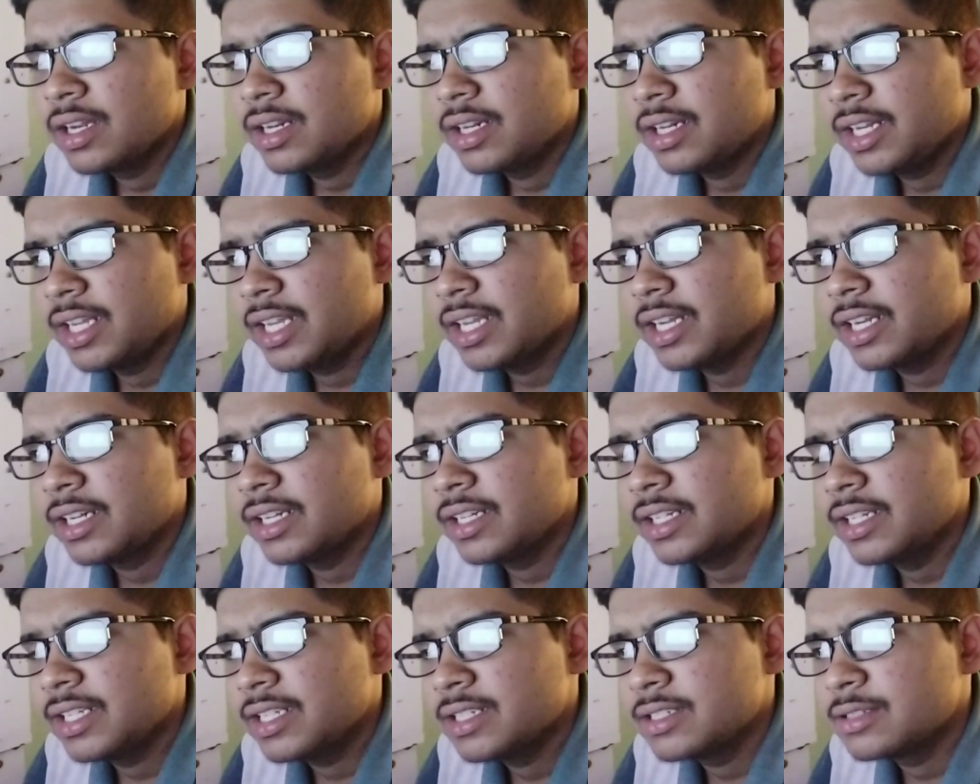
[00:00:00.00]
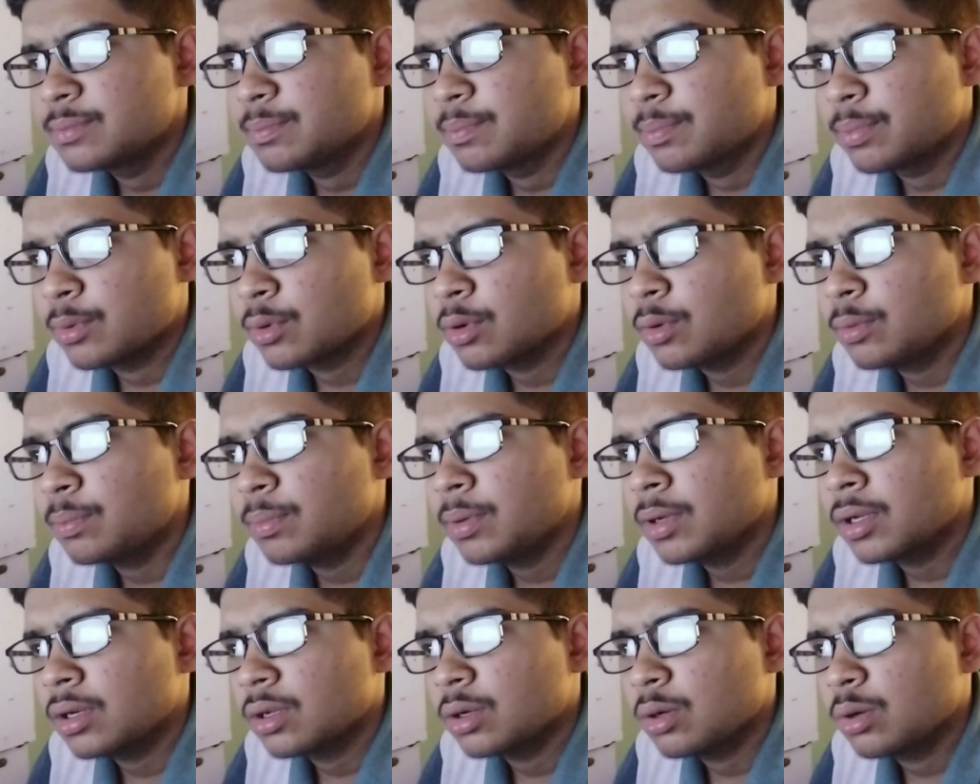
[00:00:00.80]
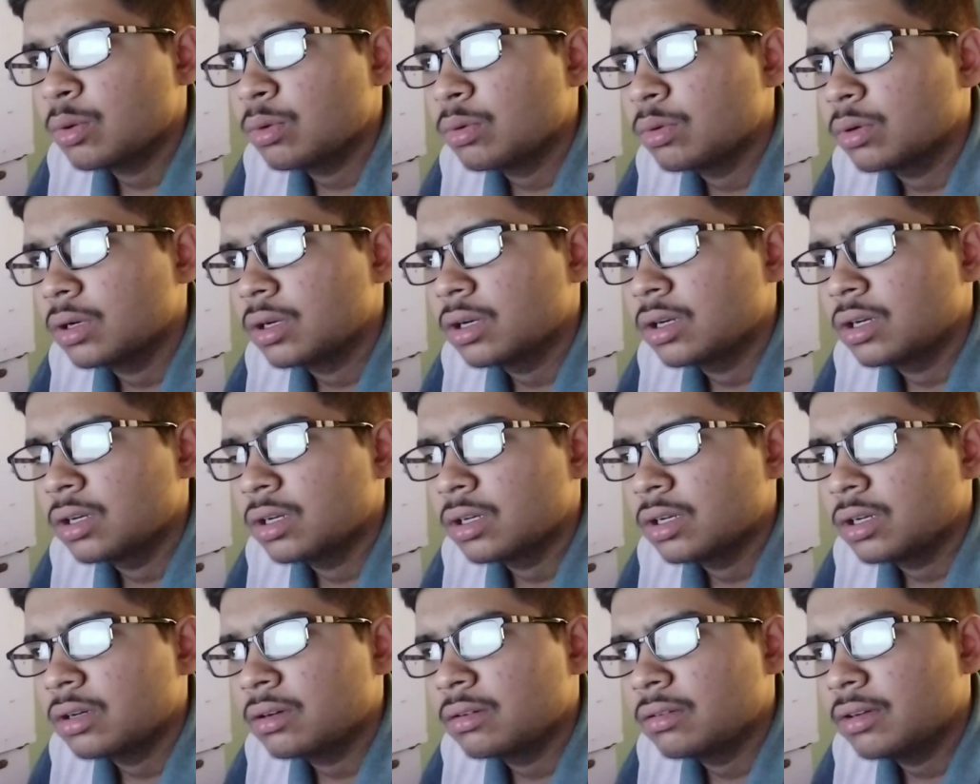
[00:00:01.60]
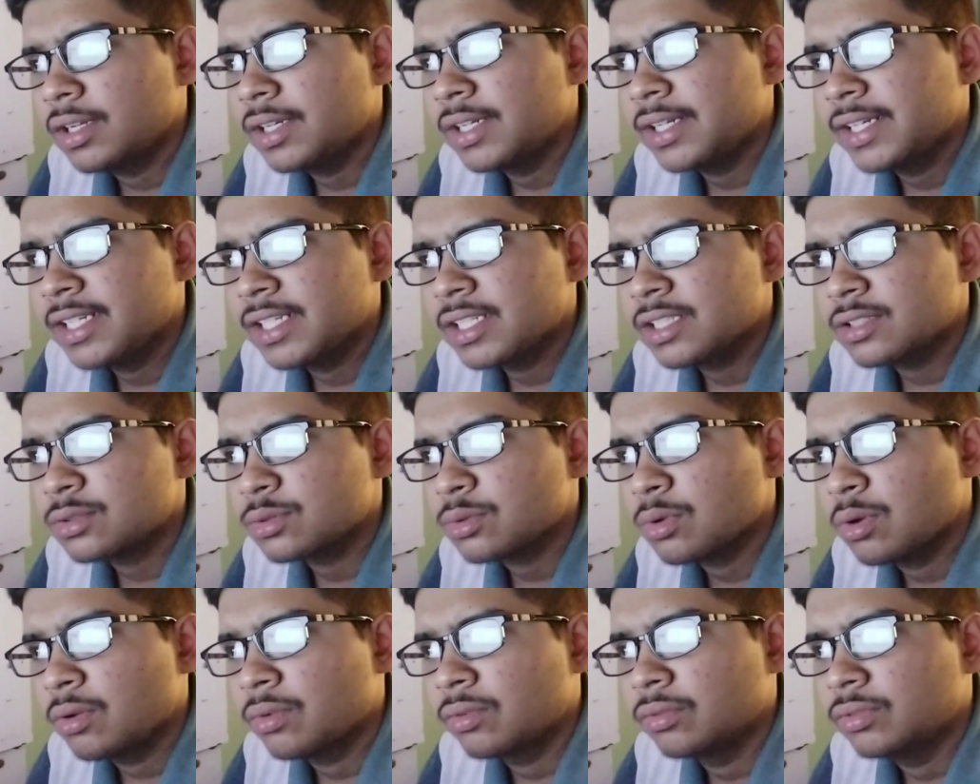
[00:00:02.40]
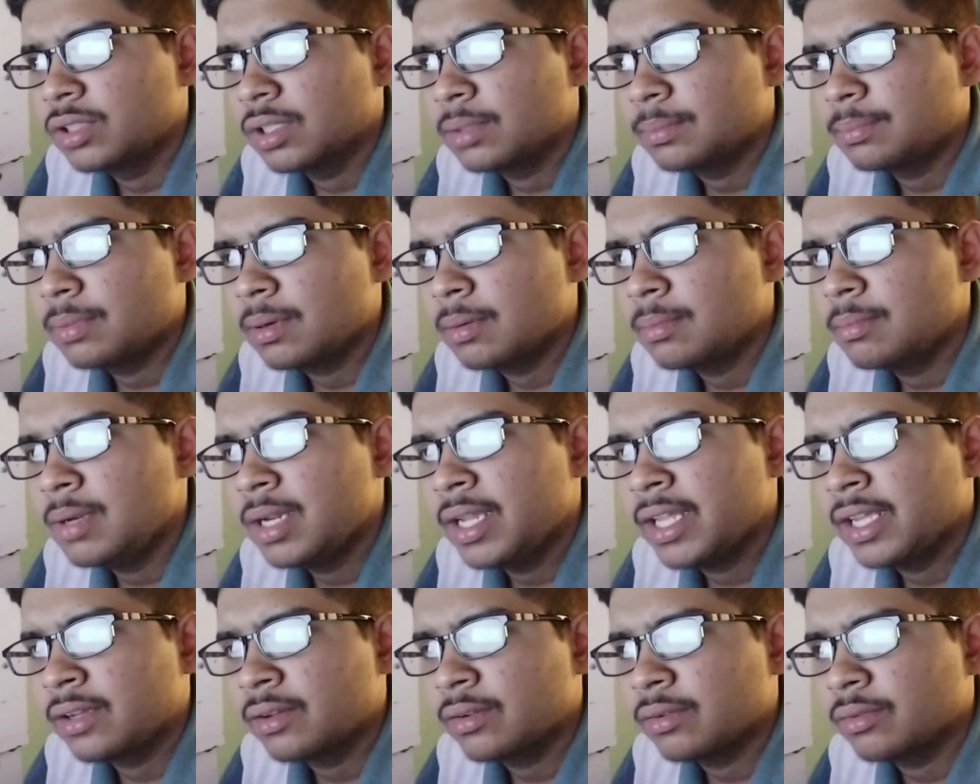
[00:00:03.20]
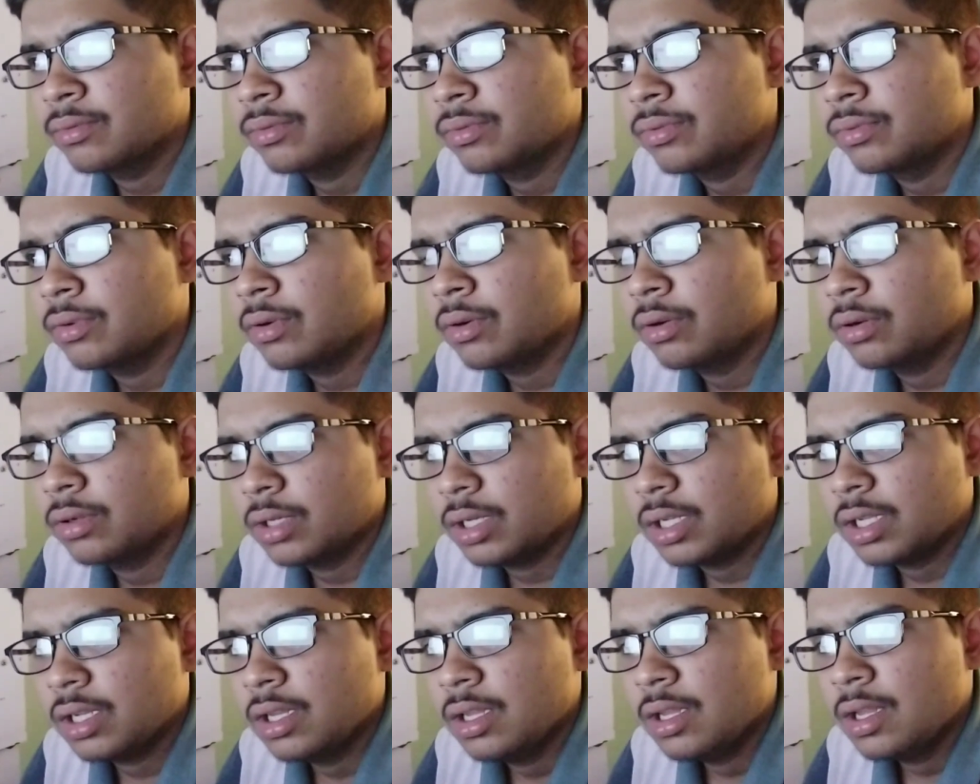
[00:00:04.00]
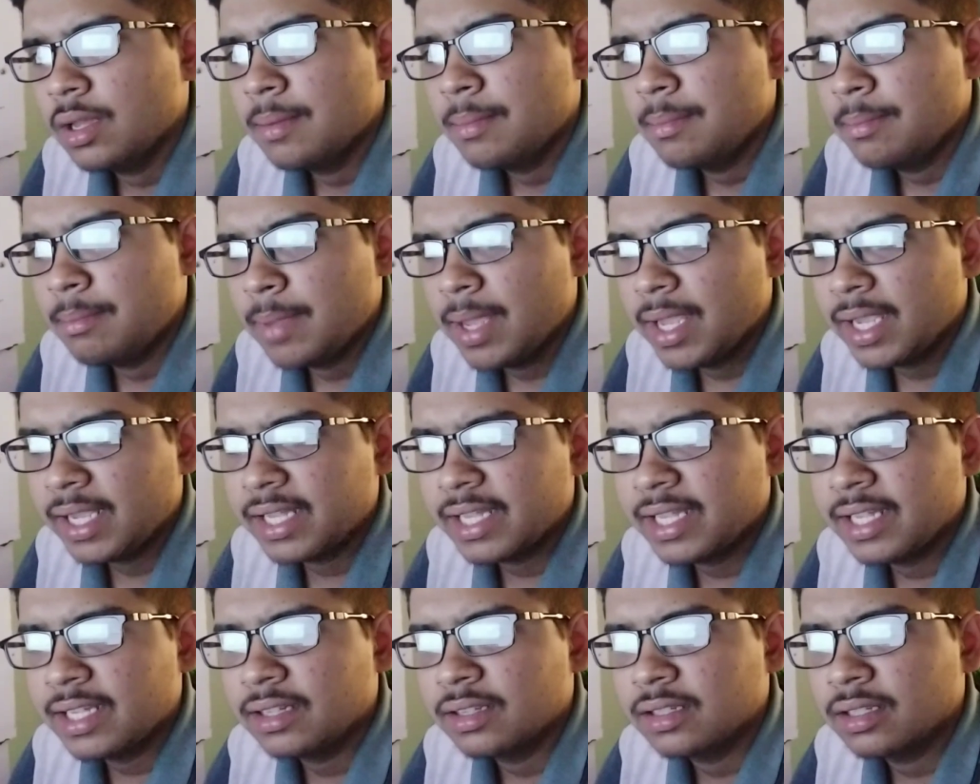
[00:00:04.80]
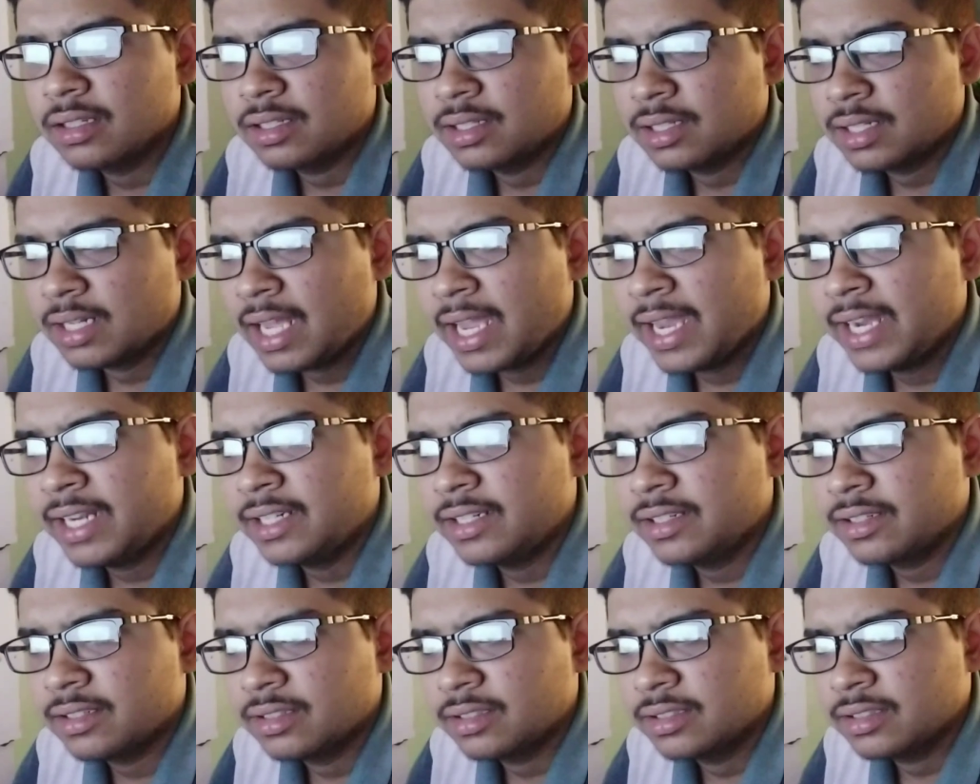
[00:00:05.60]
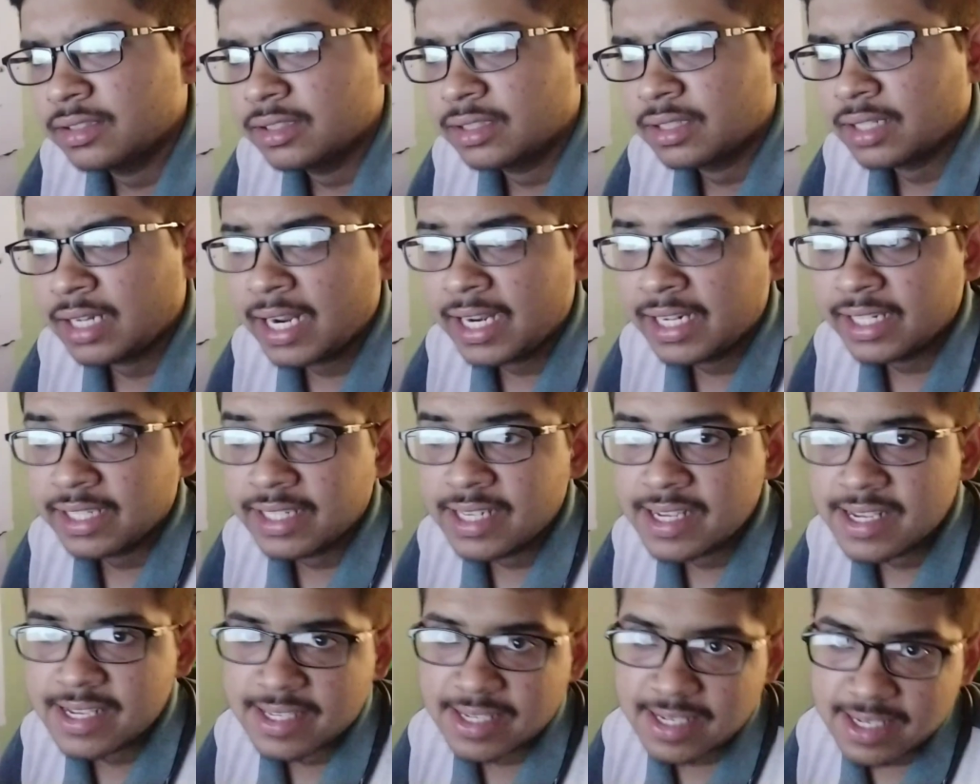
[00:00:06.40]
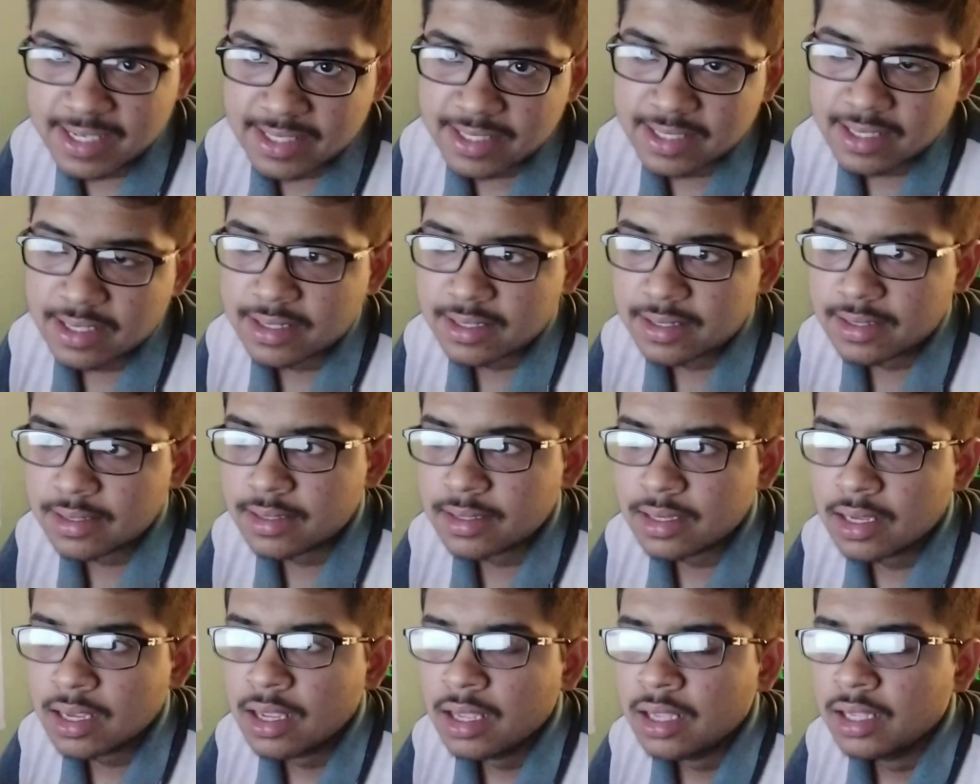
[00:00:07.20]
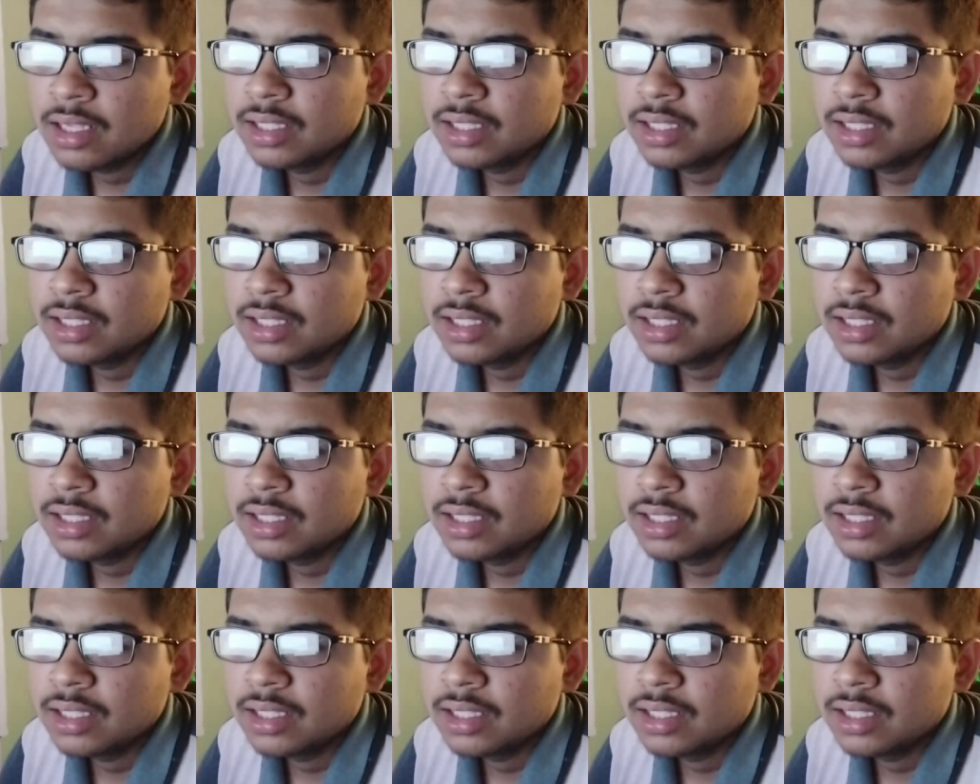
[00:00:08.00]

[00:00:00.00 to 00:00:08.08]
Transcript: need is proper awareness of the public for making the right decisions.